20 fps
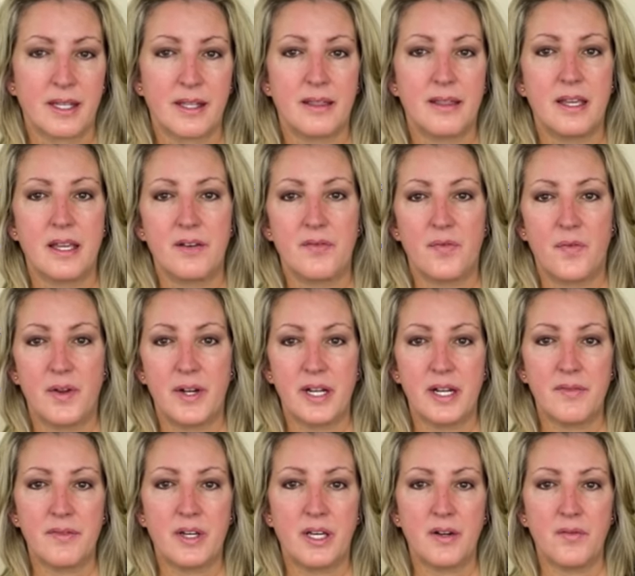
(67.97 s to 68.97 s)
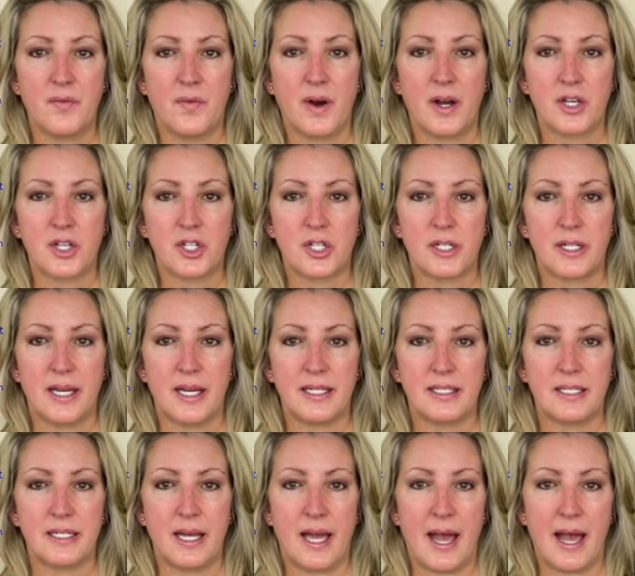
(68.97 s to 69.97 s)
The infinitive can function as
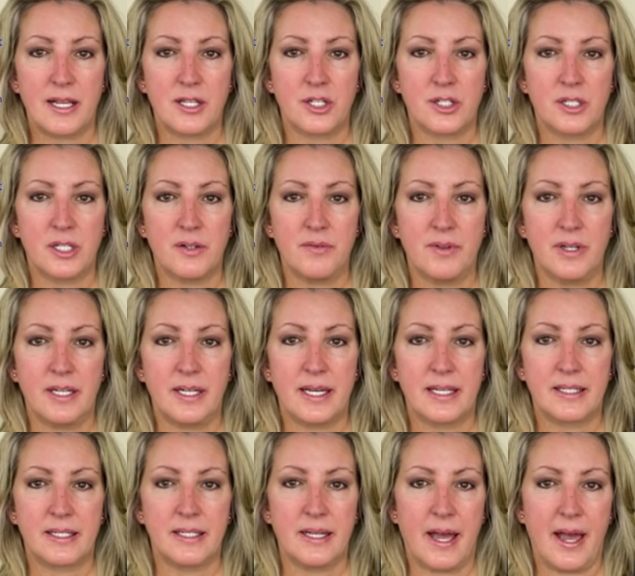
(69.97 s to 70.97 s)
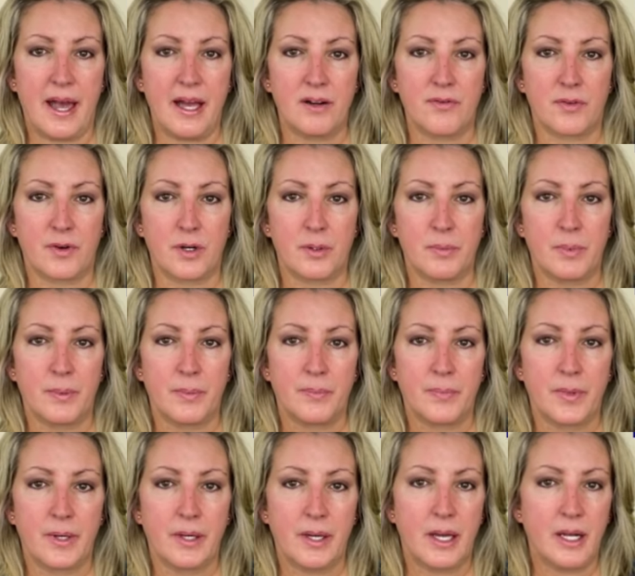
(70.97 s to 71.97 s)
an adjective and as an adverb.
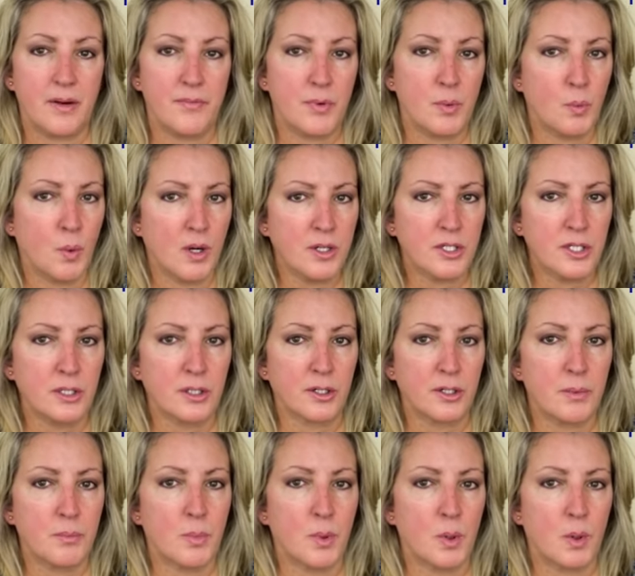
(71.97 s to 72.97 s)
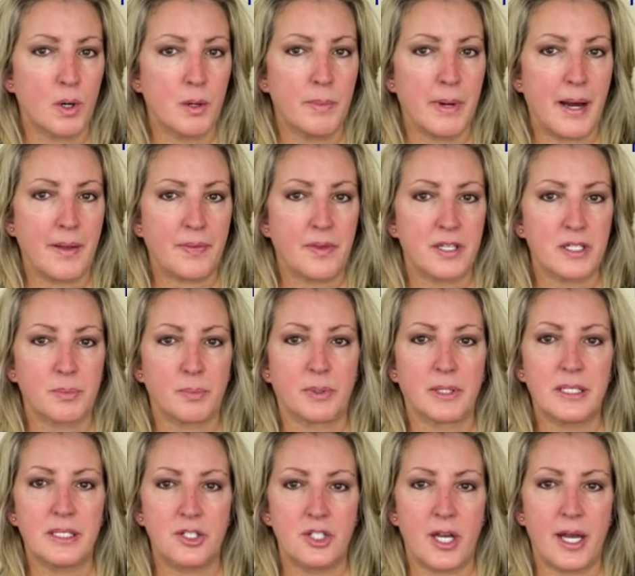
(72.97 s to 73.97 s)
And if you want to learn more about this,
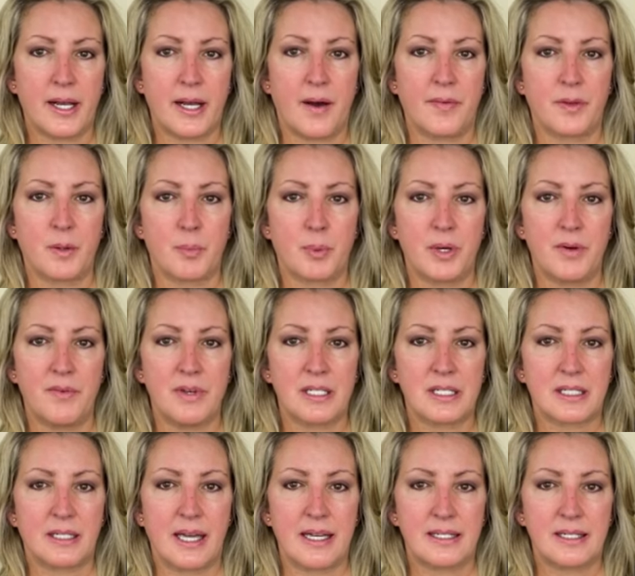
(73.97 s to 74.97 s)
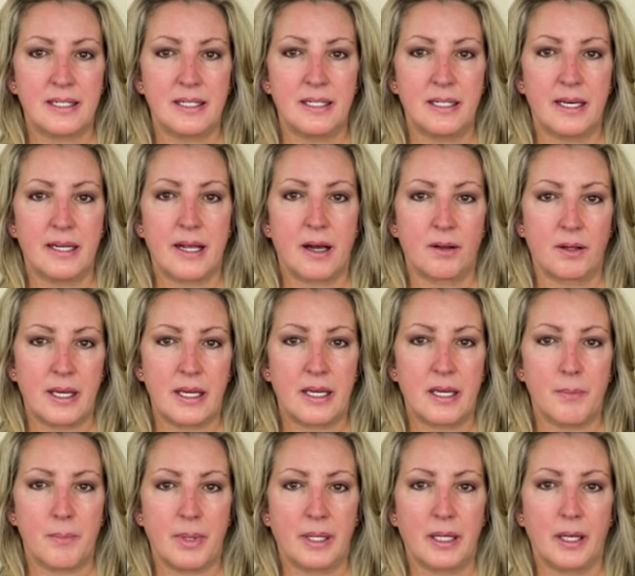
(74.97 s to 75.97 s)
please check out the previous lesson and I'll link
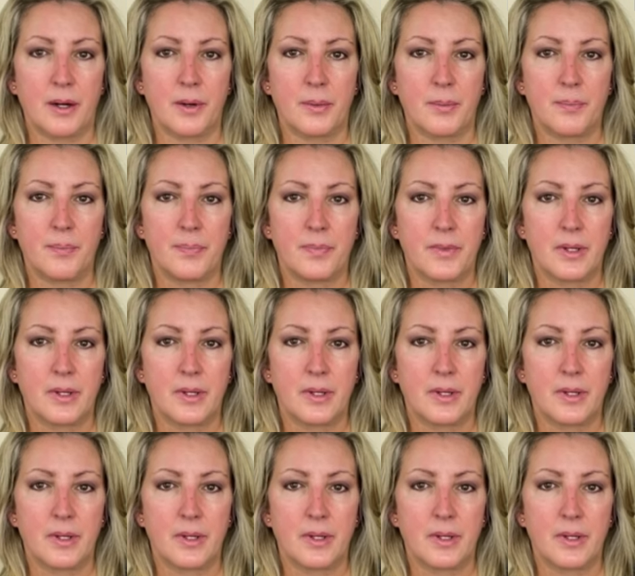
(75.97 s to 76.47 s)
it below.